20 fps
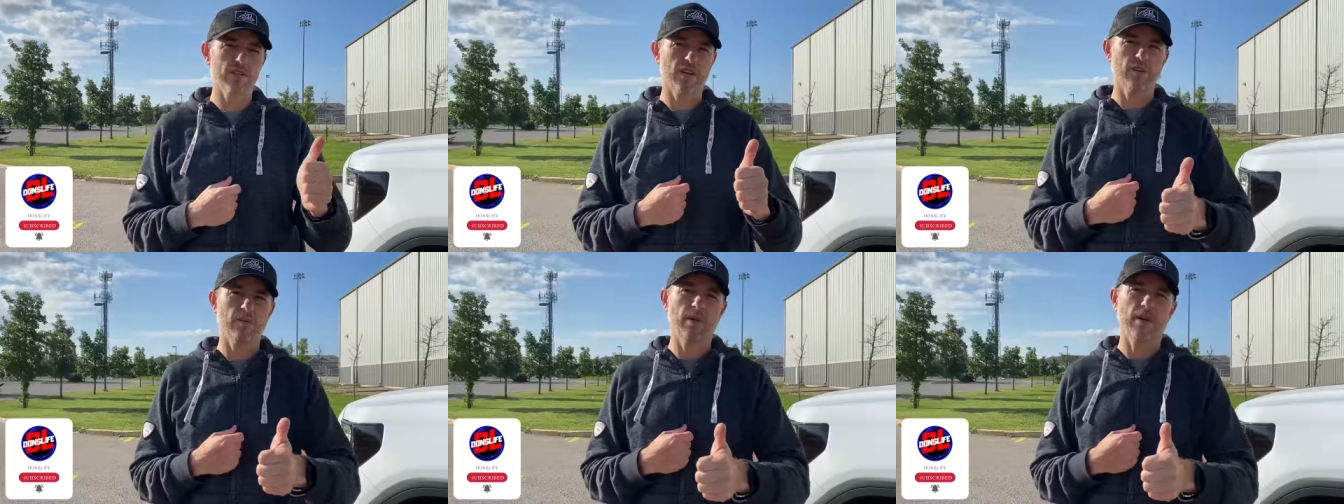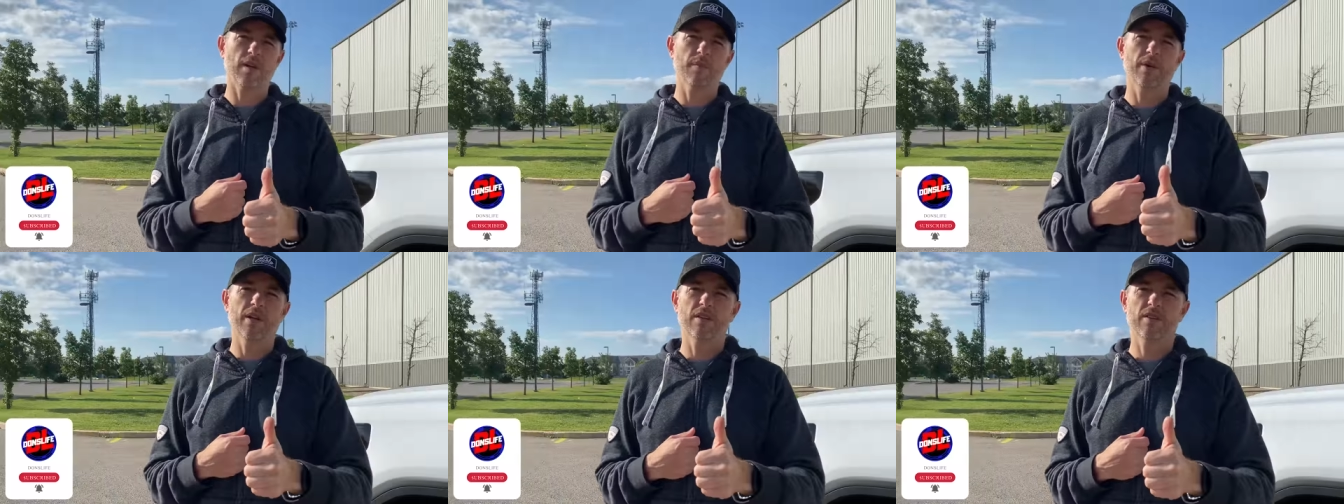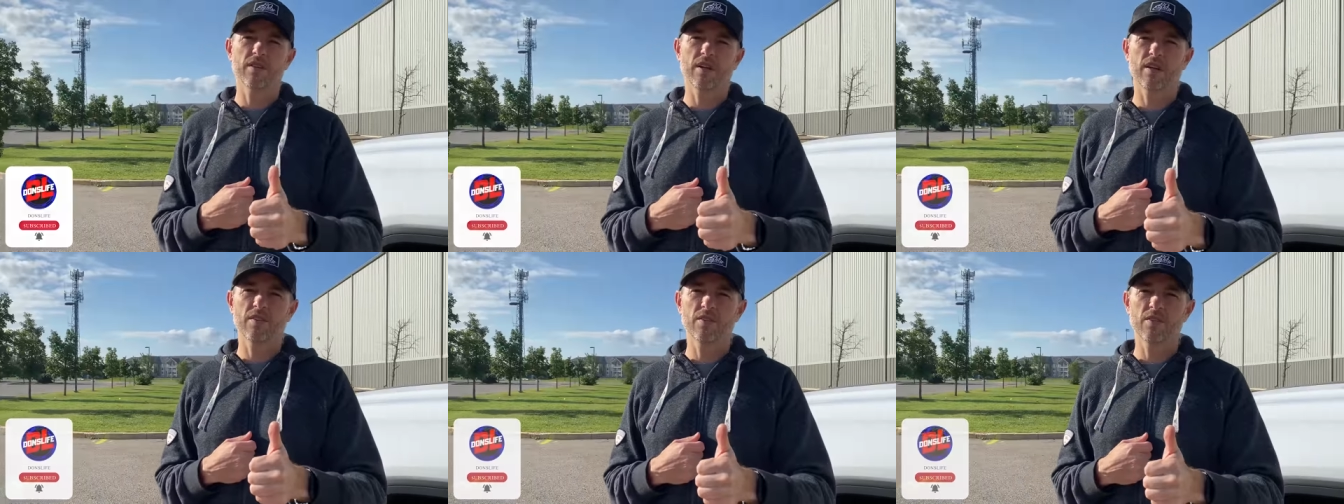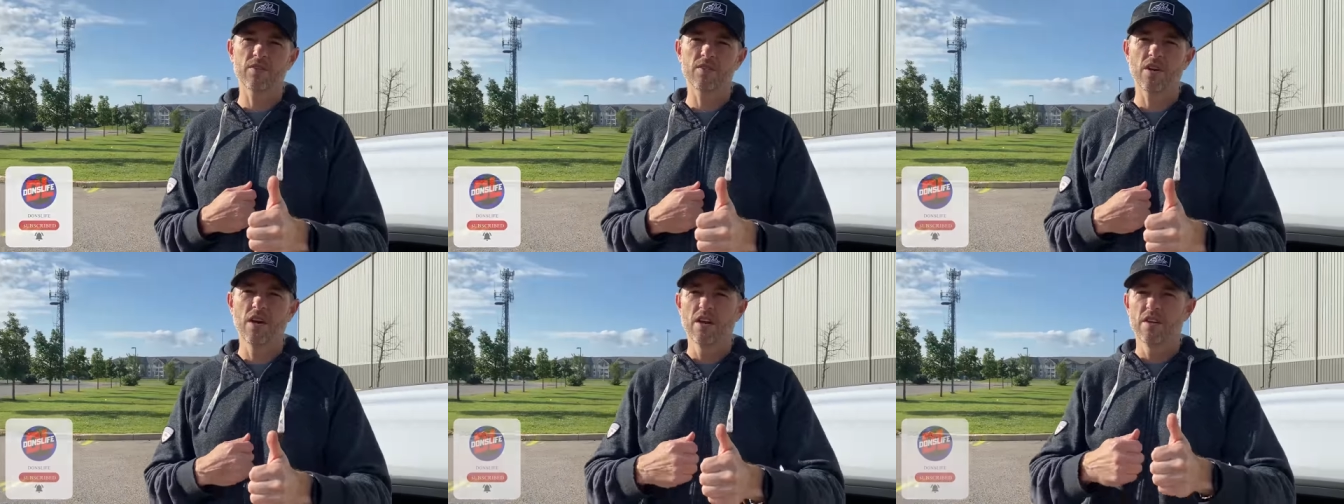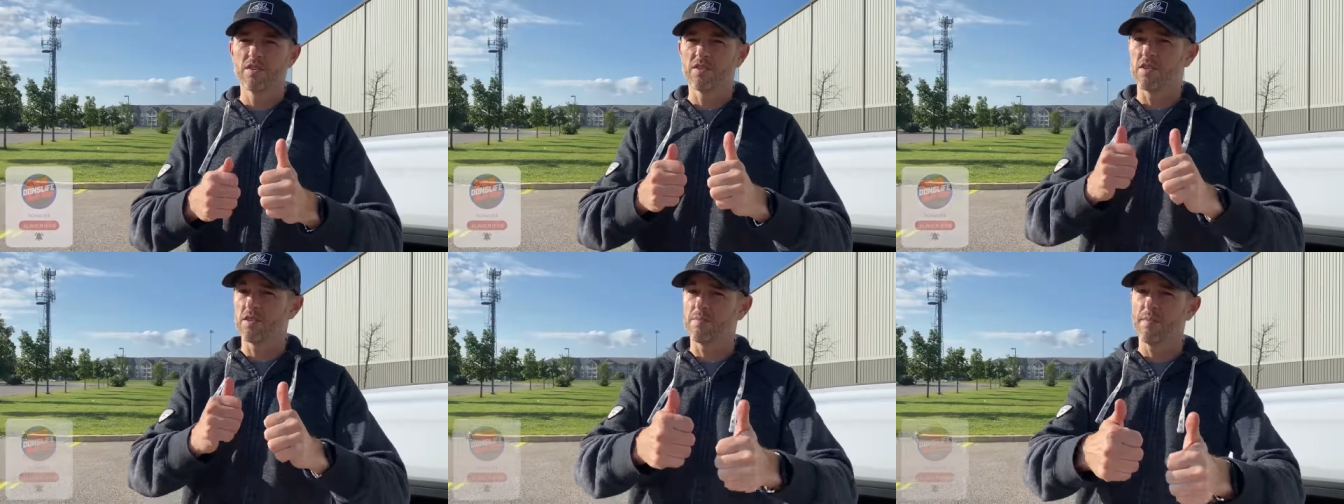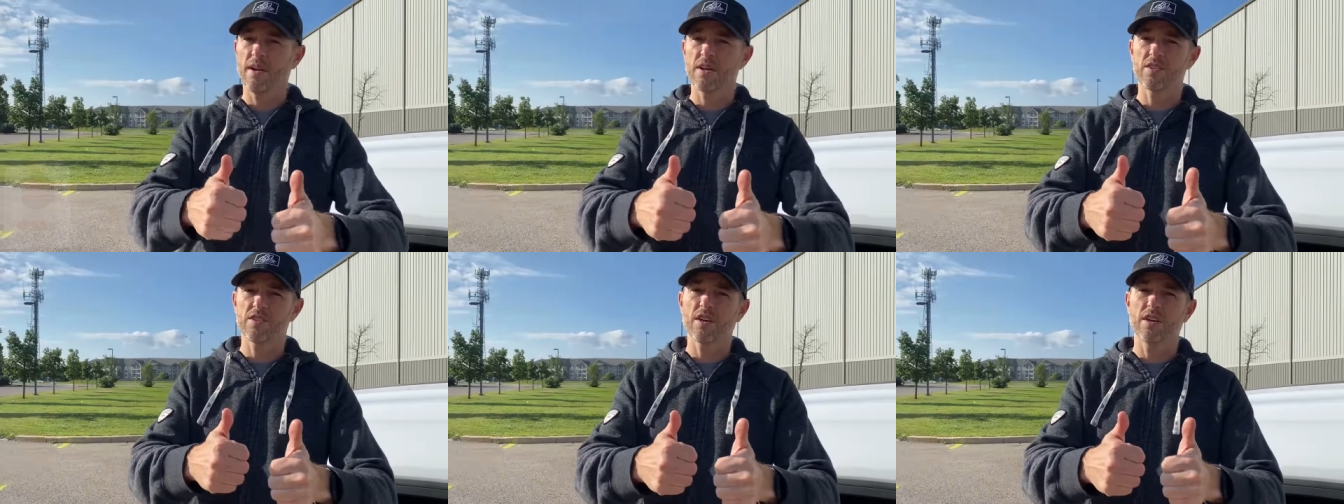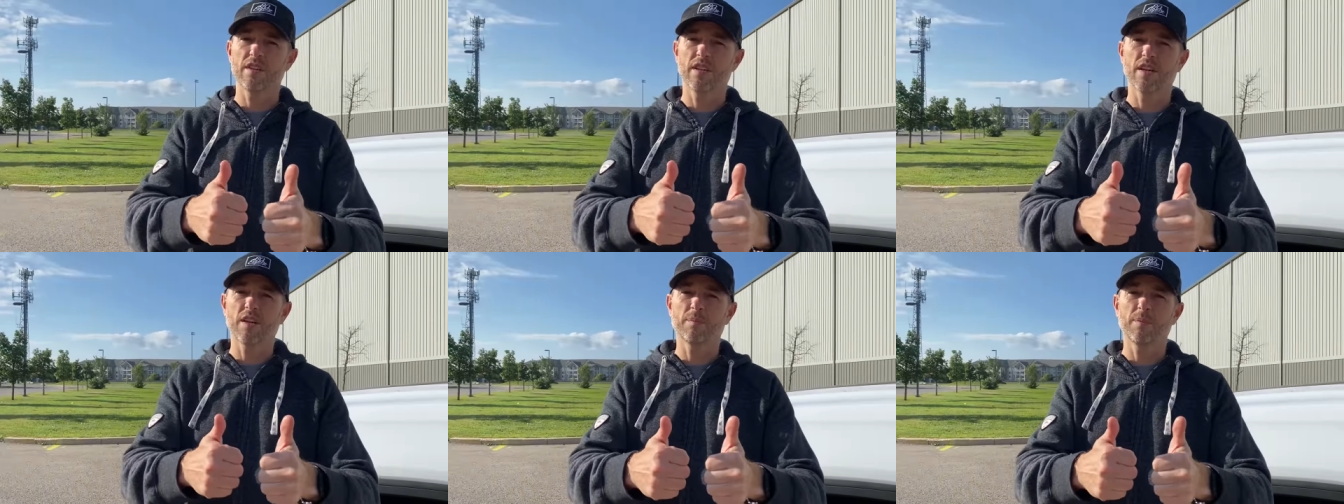get recommended to others. So smash
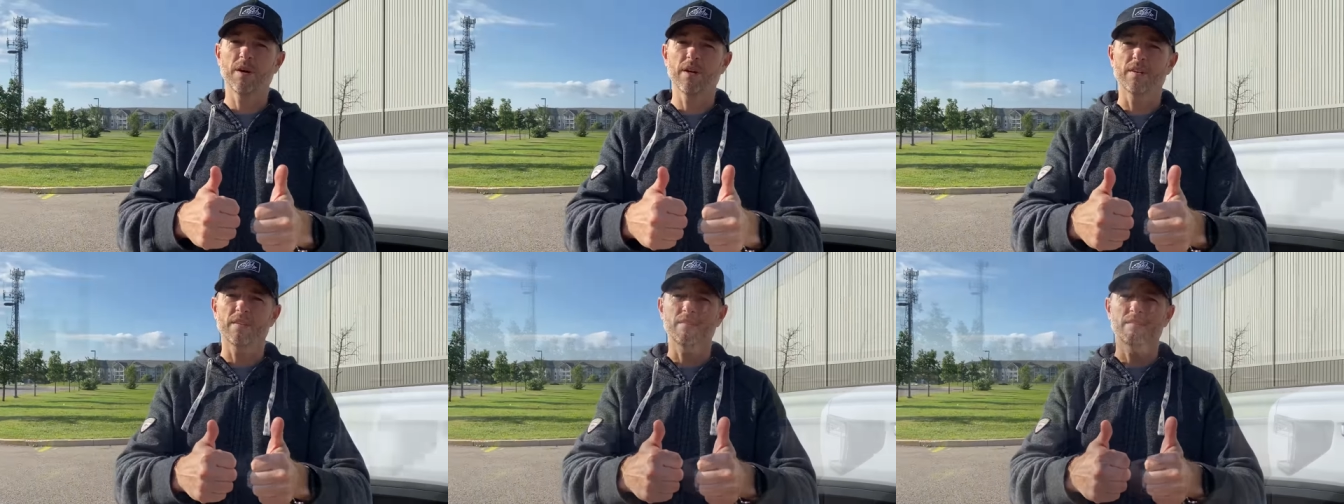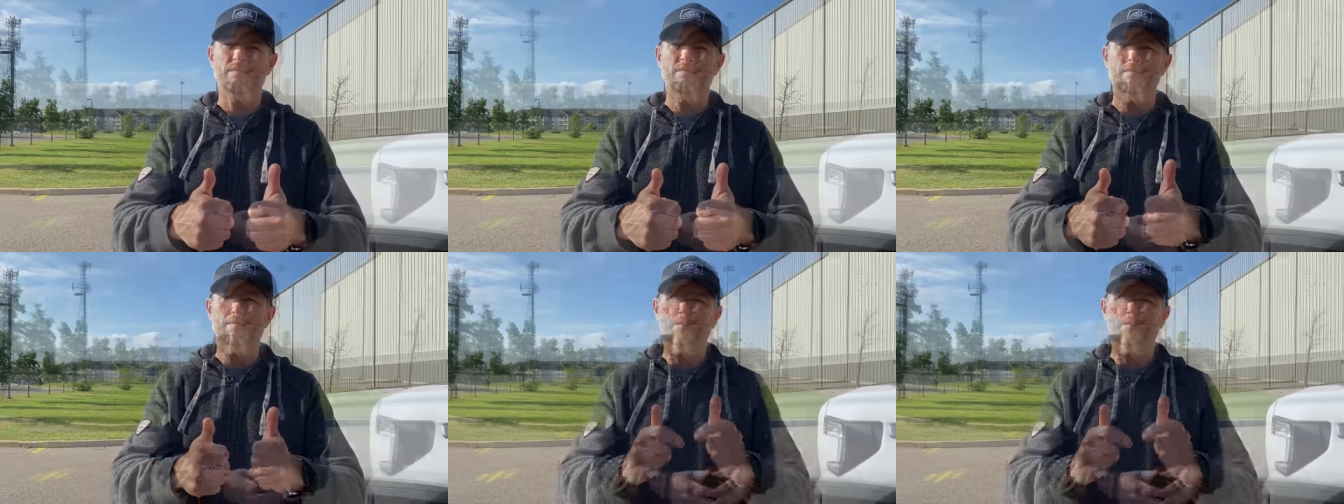that like button.